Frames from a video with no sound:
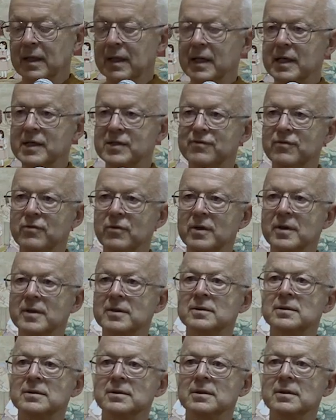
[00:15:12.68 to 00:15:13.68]
As
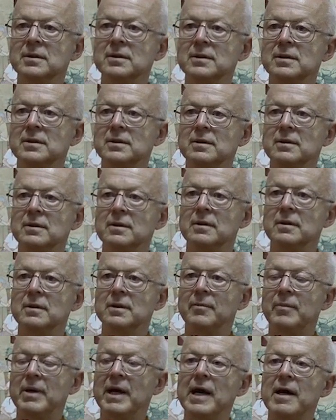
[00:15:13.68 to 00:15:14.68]
for
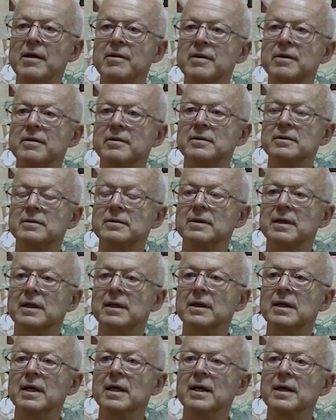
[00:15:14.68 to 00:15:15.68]
the path,
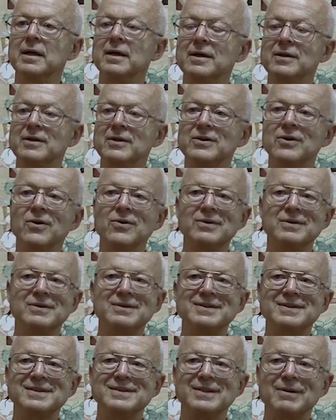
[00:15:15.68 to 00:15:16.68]
okay, you
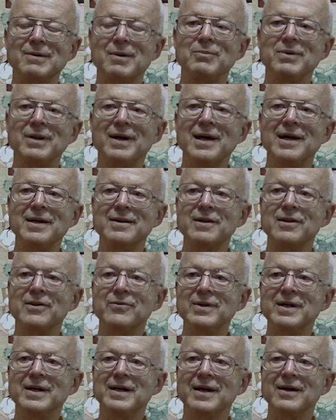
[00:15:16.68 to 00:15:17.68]
don't apply the
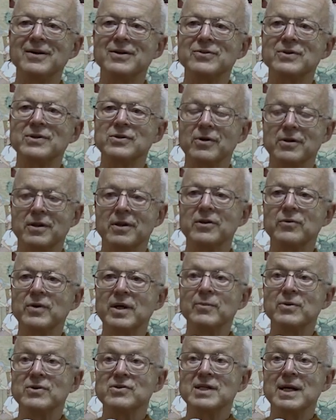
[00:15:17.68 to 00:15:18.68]
three character or the
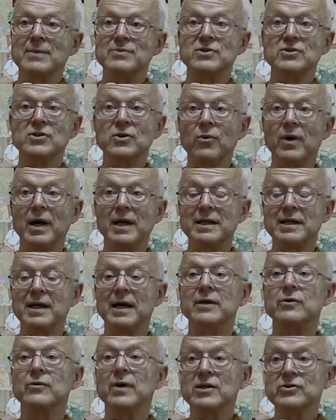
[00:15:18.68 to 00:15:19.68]
three perceptions quite
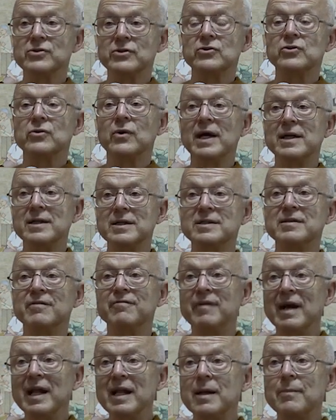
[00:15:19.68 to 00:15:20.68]
yet. You actually try to
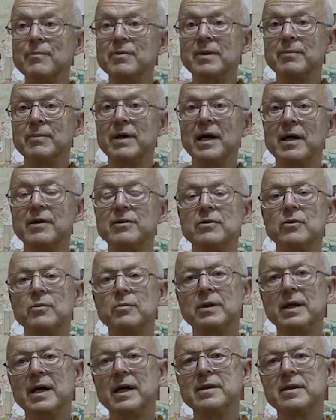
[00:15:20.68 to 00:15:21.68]
develop the path. You
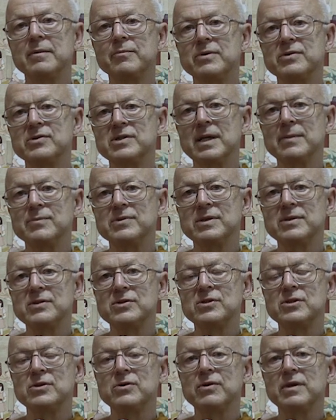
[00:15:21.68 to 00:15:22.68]
apply the
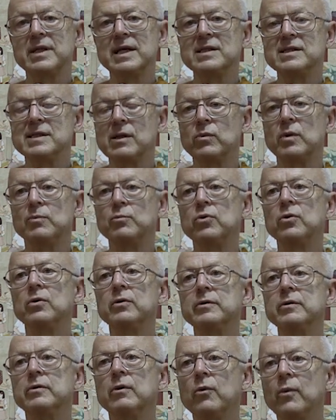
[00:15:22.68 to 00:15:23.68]
perceptions to things that would
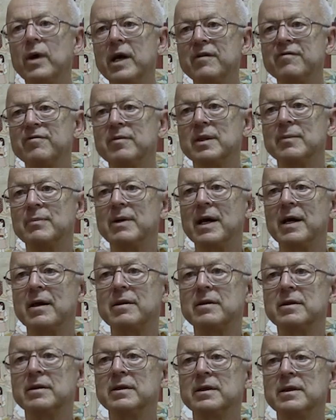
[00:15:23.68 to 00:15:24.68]
pull you away from the
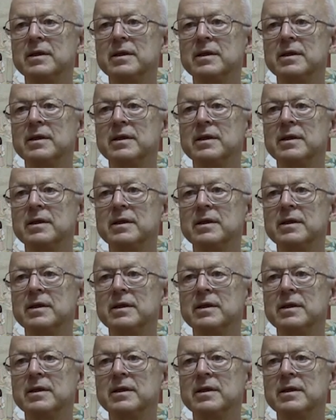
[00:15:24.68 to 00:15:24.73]
path.